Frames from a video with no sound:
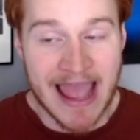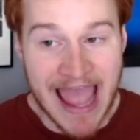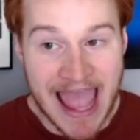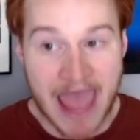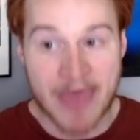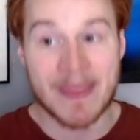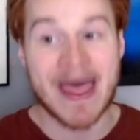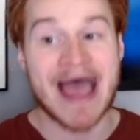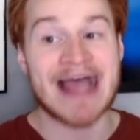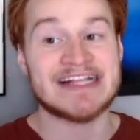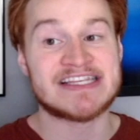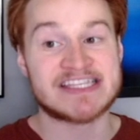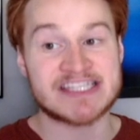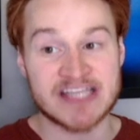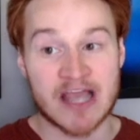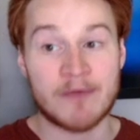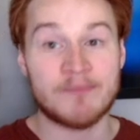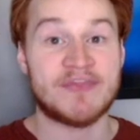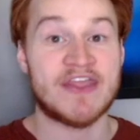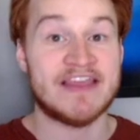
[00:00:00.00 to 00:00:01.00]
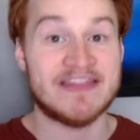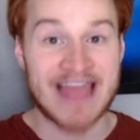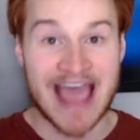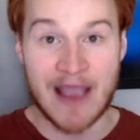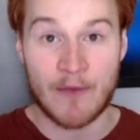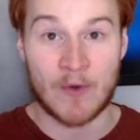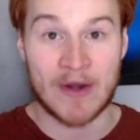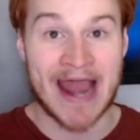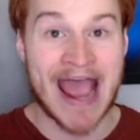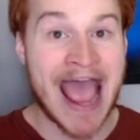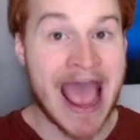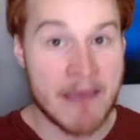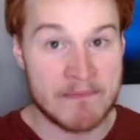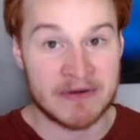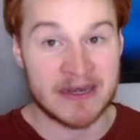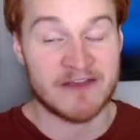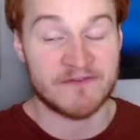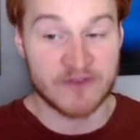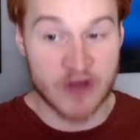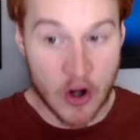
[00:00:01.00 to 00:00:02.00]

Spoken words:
And that's something that would happen if